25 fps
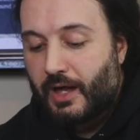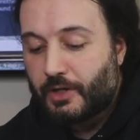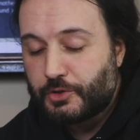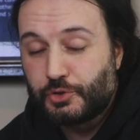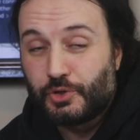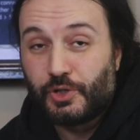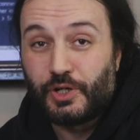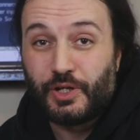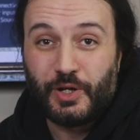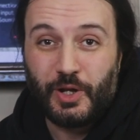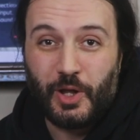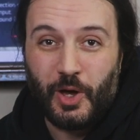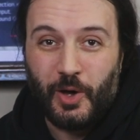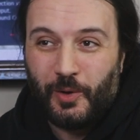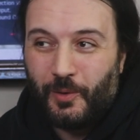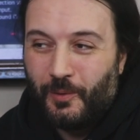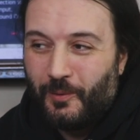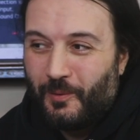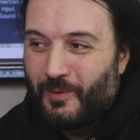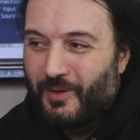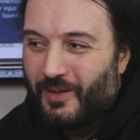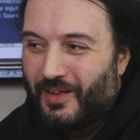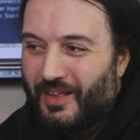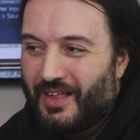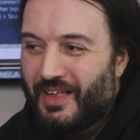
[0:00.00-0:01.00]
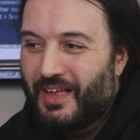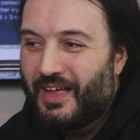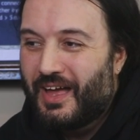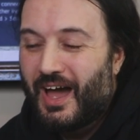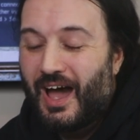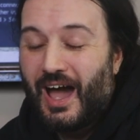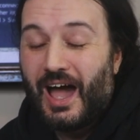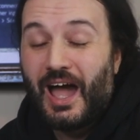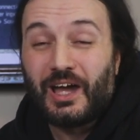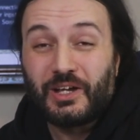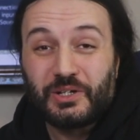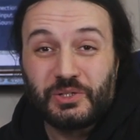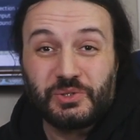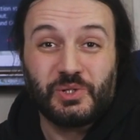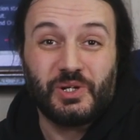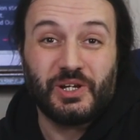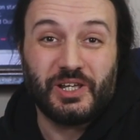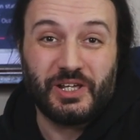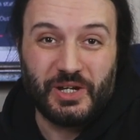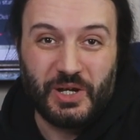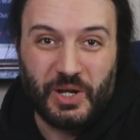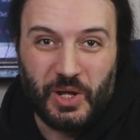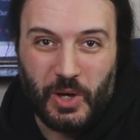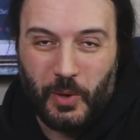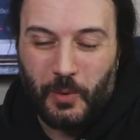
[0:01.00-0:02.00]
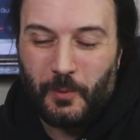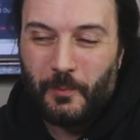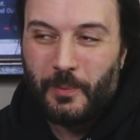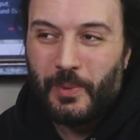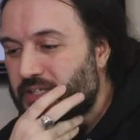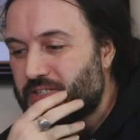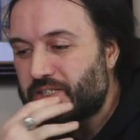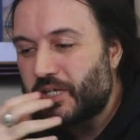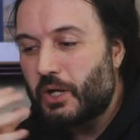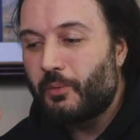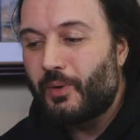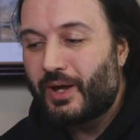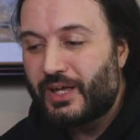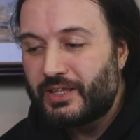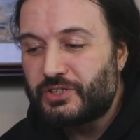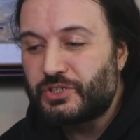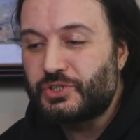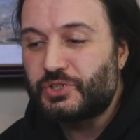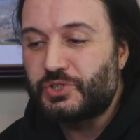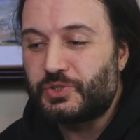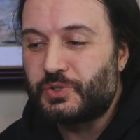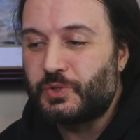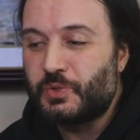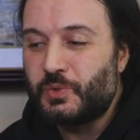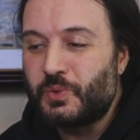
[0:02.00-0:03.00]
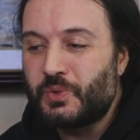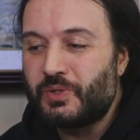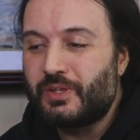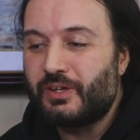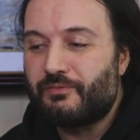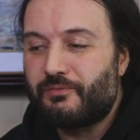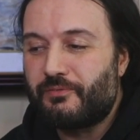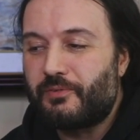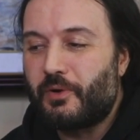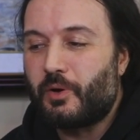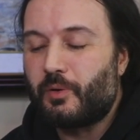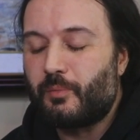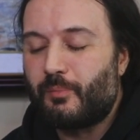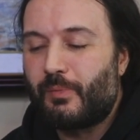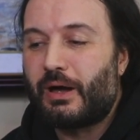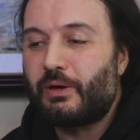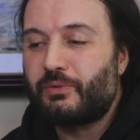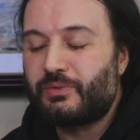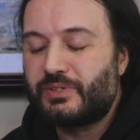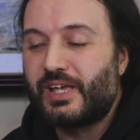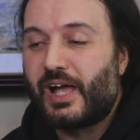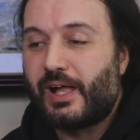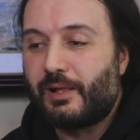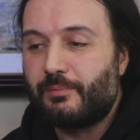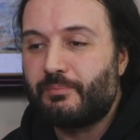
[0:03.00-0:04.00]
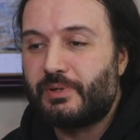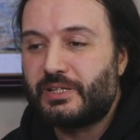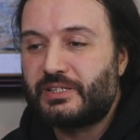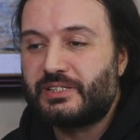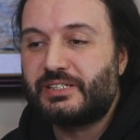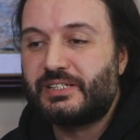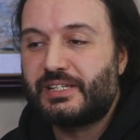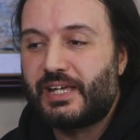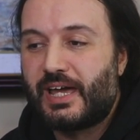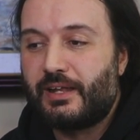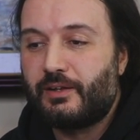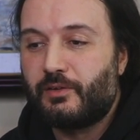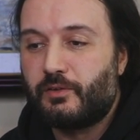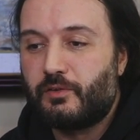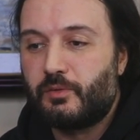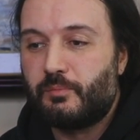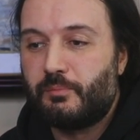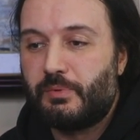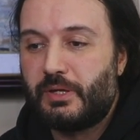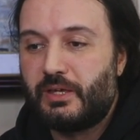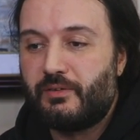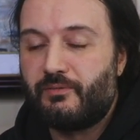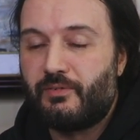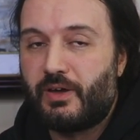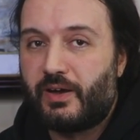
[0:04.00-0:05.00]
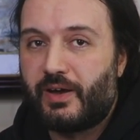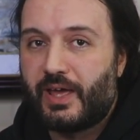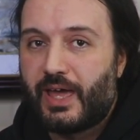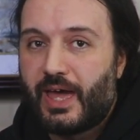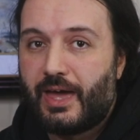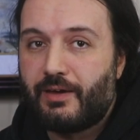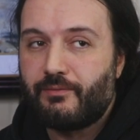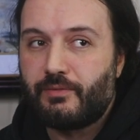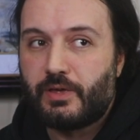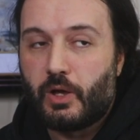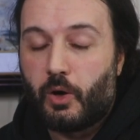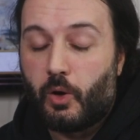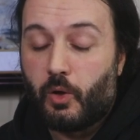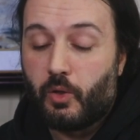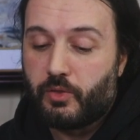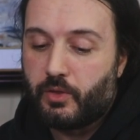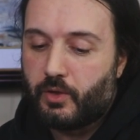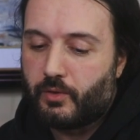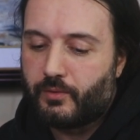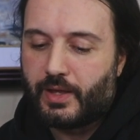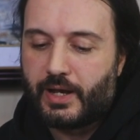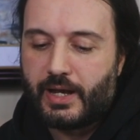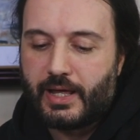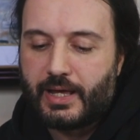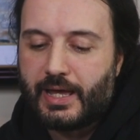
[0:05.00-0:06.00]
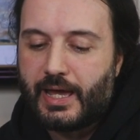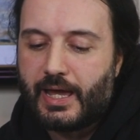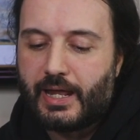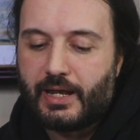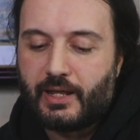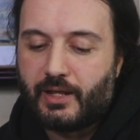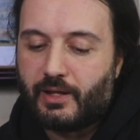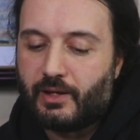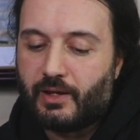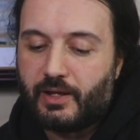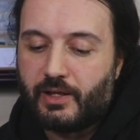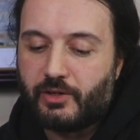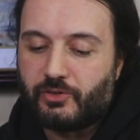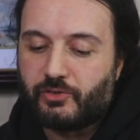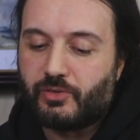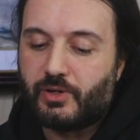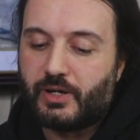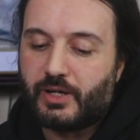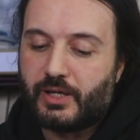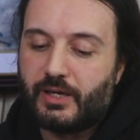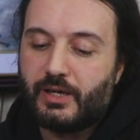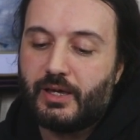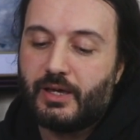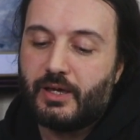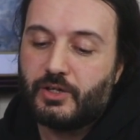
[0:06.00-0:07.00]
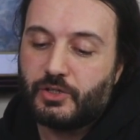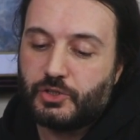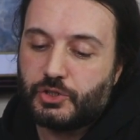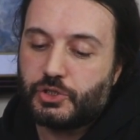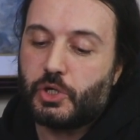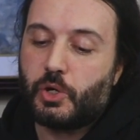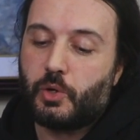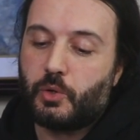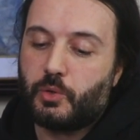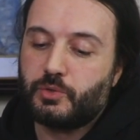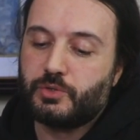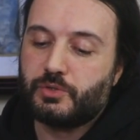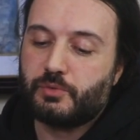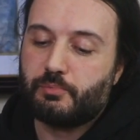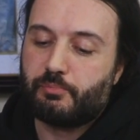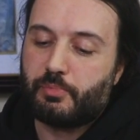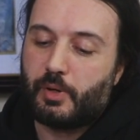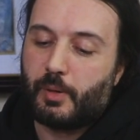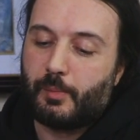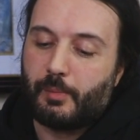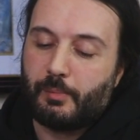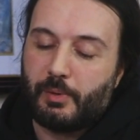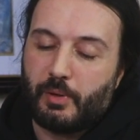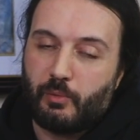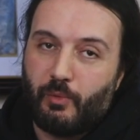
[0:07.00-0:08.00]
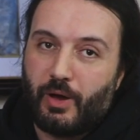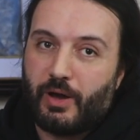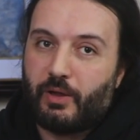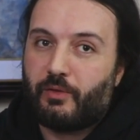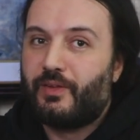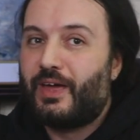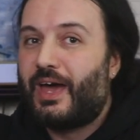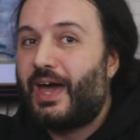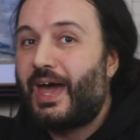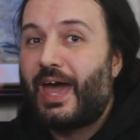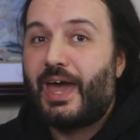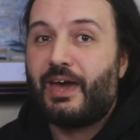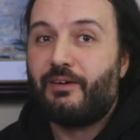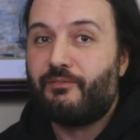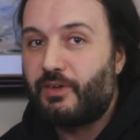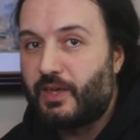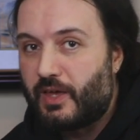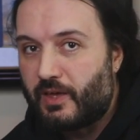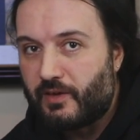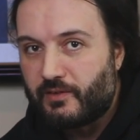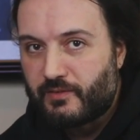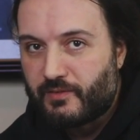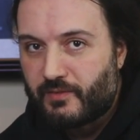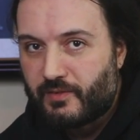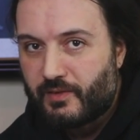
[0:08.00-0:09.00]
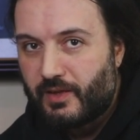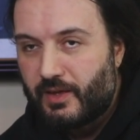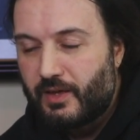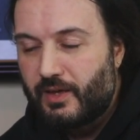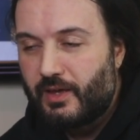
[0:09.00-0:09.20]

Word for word: Actually, no. Actually, no. So, it's true that frogmouth helmets tend to be very heavy, although then again, it literally chose probably one of the heaviest